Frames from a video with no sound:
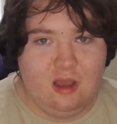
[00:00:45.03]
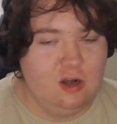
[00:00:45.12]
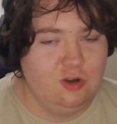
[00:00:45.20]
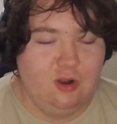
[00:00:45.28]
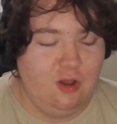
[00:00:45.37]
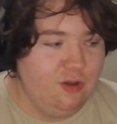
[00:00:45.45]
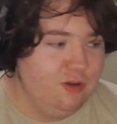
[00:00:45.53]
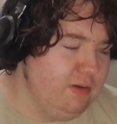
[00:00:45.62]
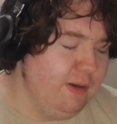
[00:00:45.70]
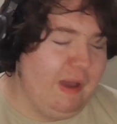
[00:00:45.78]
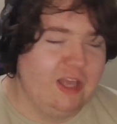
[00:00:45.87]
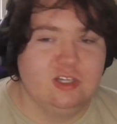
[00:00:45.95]
I don't know.
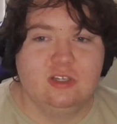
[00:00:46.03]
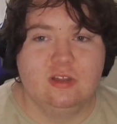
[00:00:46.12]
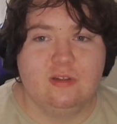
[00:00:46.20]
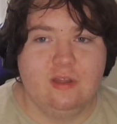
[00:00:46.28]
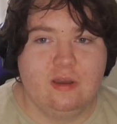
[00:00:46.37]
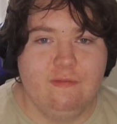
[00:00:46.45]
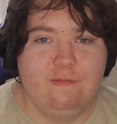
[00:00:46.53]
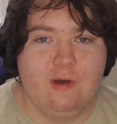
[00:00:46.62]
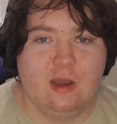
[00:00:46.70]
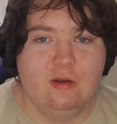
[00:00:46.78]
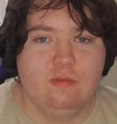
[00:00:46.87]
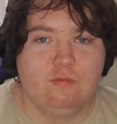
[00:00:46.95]
Imagine just like a
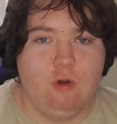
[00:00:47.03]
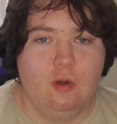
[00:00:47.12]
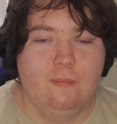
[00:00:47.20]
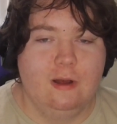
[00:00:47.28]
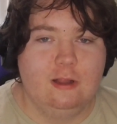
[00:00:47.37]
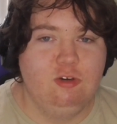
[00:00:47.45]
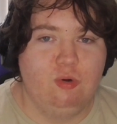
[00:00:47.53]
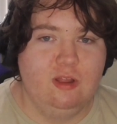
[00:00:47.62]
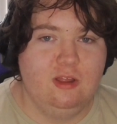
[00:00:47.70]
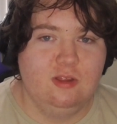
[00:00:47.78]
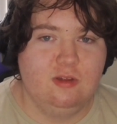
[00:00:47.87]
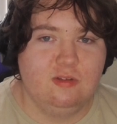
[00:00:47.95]
fucking robot
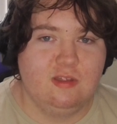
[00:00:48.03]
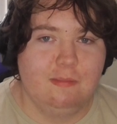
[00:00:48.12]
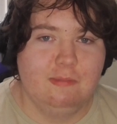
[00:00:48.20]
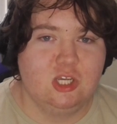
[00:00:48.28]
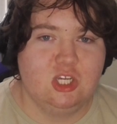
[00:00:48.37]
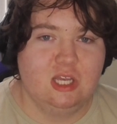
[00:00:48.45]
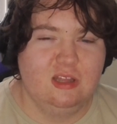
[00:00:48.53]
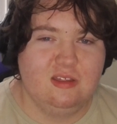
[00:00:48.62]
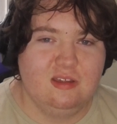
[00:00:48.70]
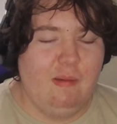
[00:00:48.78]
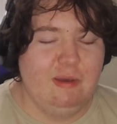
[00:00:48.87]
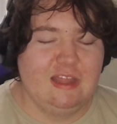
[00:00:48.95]
toilet or some shit.
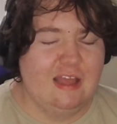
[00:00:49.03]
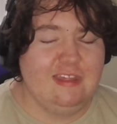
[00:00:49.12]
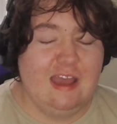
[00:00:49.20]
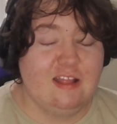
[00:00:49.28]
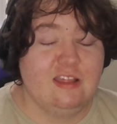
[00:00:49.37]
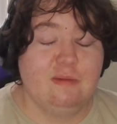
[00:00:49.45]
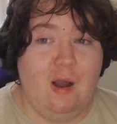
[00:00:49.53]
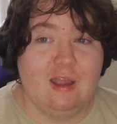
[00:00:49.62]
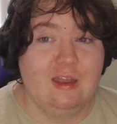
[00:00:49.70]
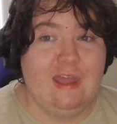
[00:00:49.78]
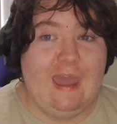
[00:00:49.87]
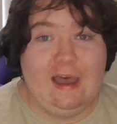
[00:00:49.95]
I mean, that sounds
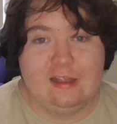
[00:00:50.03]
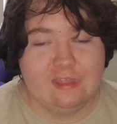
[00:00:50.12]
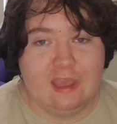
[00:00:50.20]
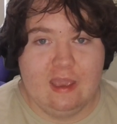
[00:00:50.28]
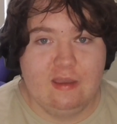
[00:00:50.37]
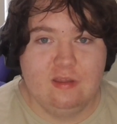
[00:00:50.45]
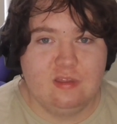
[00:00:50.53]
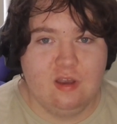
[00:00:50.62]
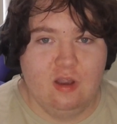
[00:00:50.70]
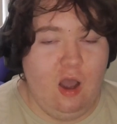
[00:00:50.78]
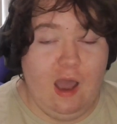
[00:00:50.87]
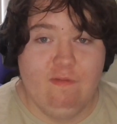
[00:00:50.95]
fucking out there,
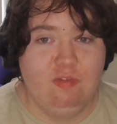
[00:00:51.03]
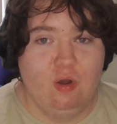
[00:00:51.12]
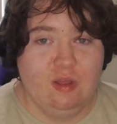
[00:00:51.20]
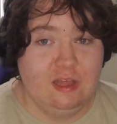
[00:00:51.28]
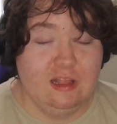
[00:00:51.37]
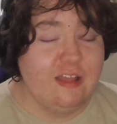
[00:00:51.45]
so I have no idea.